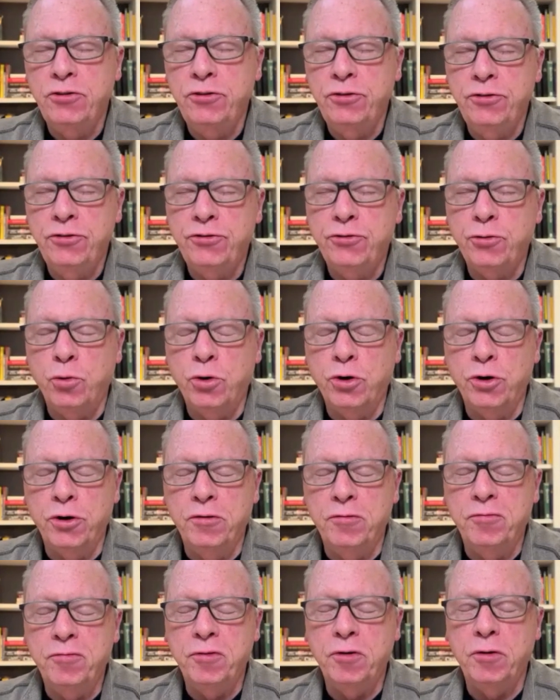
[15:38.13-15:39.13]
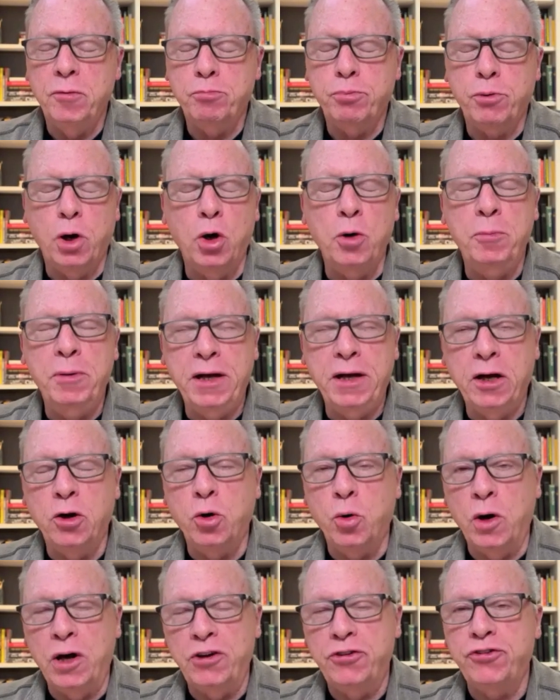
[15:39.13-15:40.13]
sort of probing
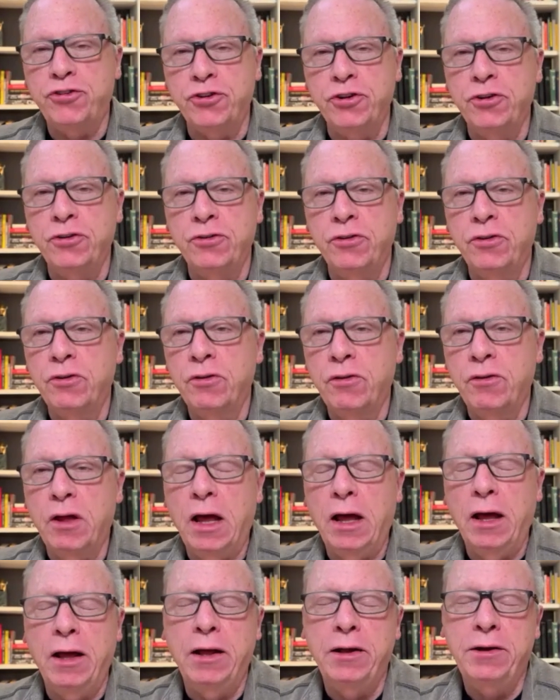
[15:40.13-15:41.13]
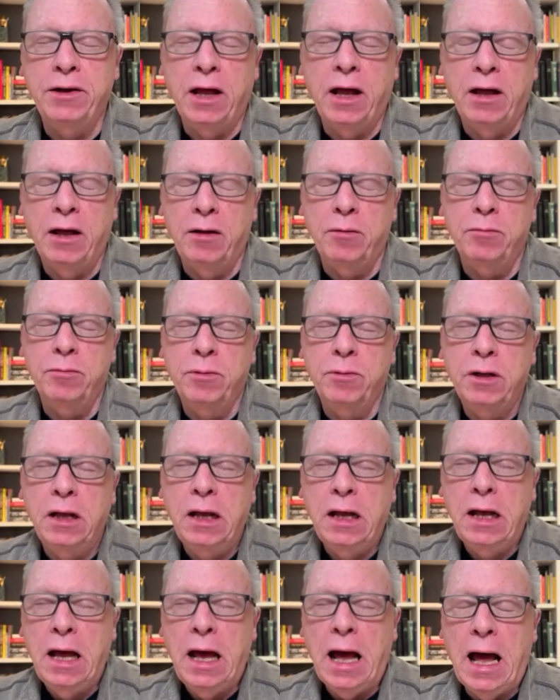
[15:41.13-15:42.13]
question, and
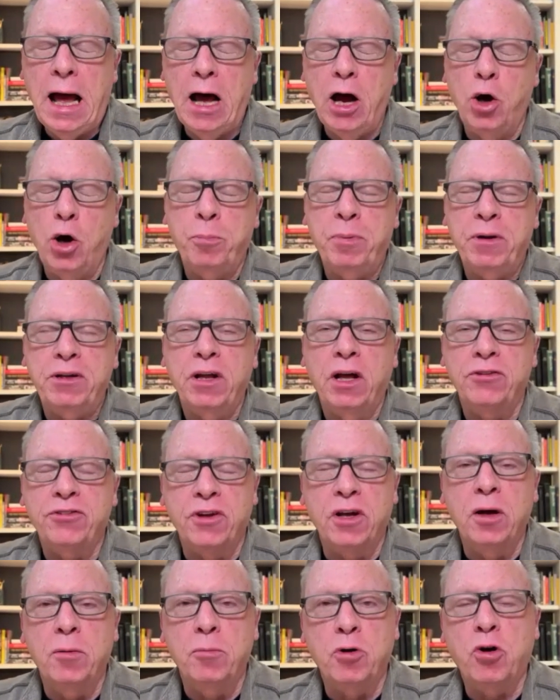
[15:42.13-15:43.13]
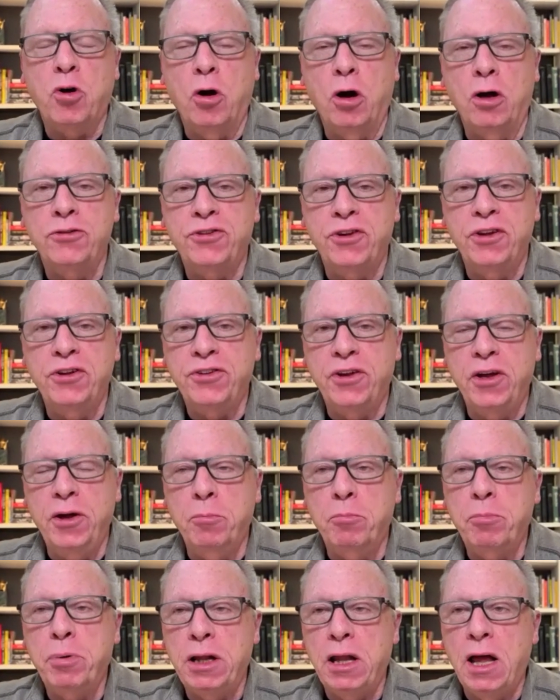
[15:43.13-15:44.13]
I hope it doesn't come across as
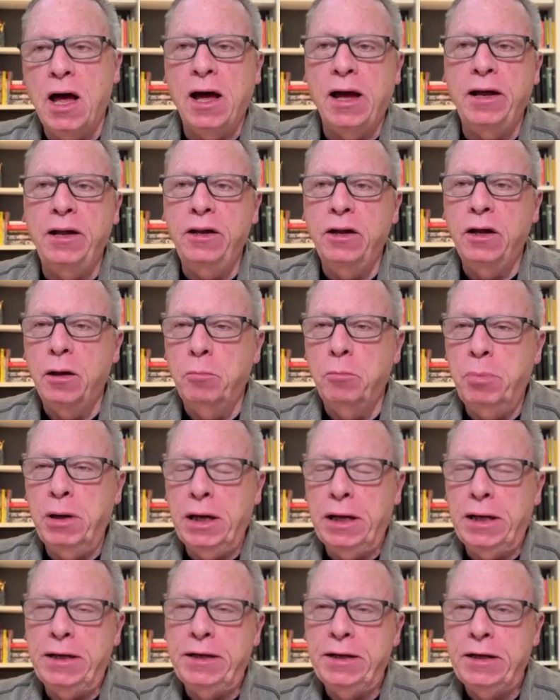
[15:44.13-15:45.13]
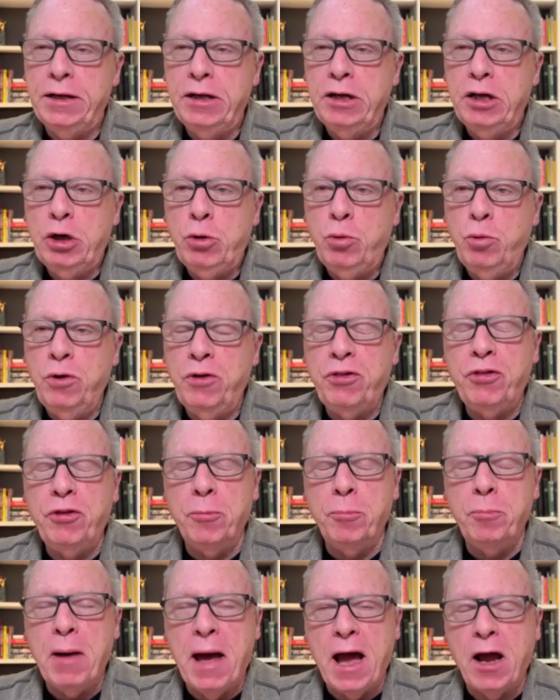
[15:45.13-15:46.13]
impolite, but with the
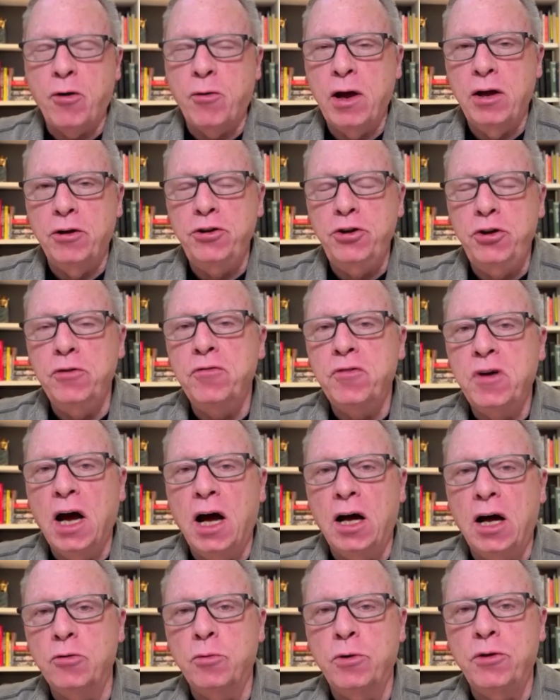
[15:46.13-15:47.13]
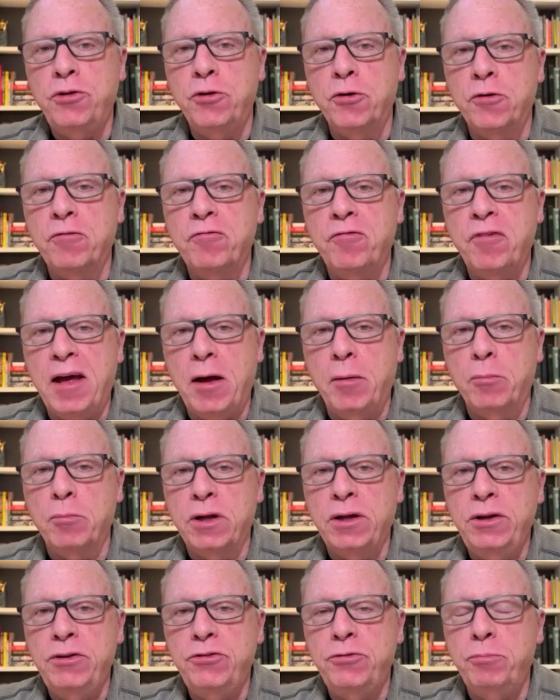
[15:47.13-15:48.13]
background you've got with your
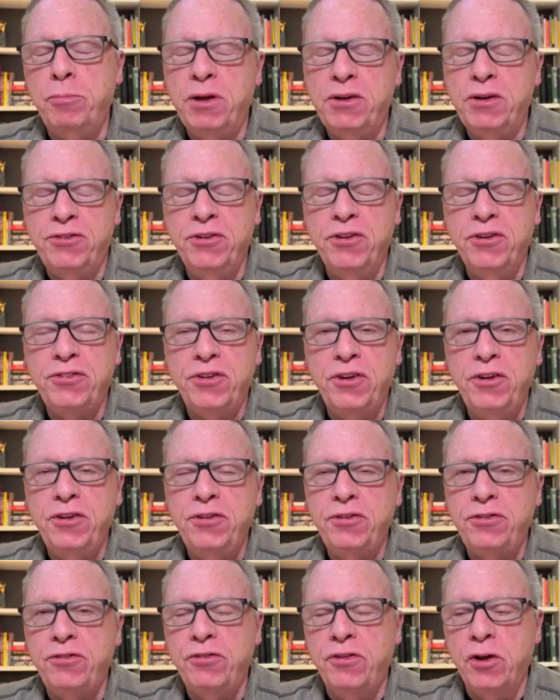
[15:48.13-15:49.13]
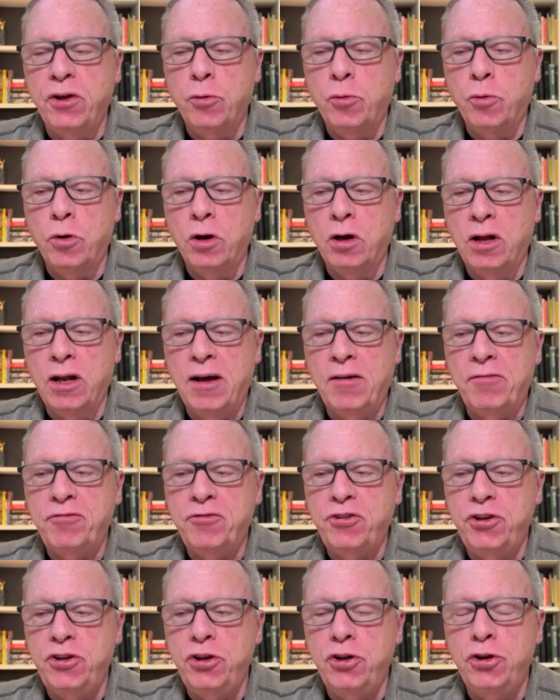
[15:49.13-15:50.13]
family's businesses that were left
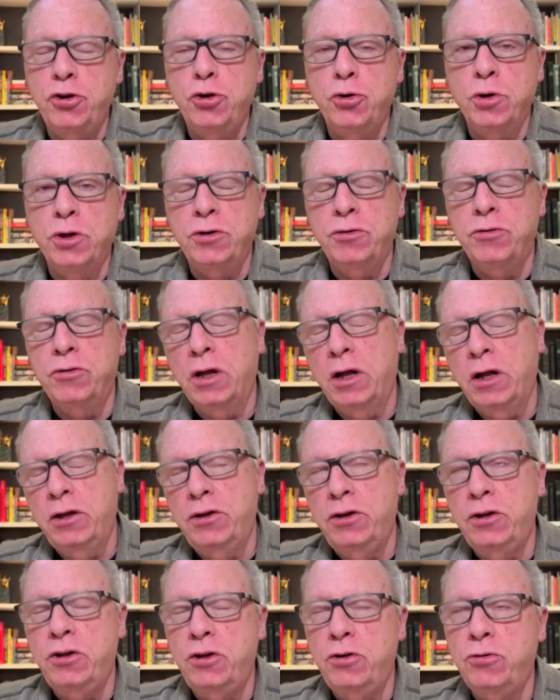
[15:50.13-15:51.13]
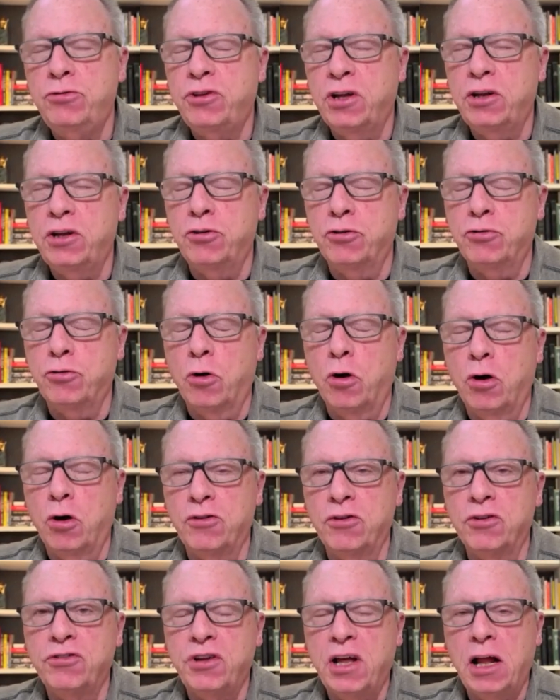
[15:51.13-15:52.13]
to you, and you said you're drawing
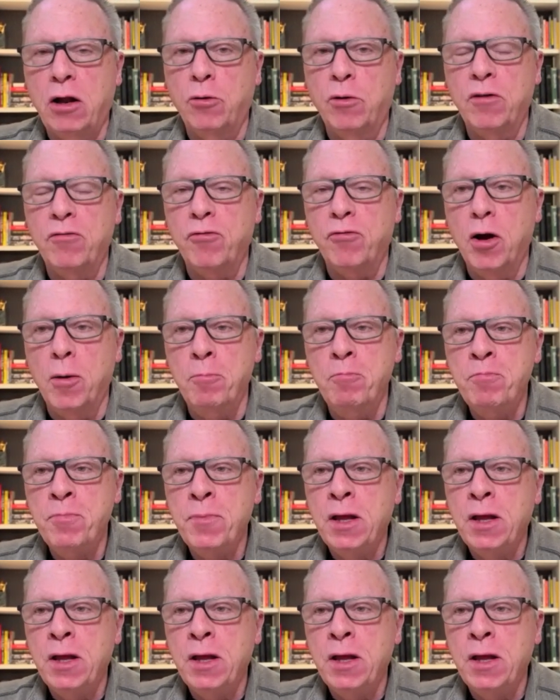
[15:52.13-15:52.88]
the salary from,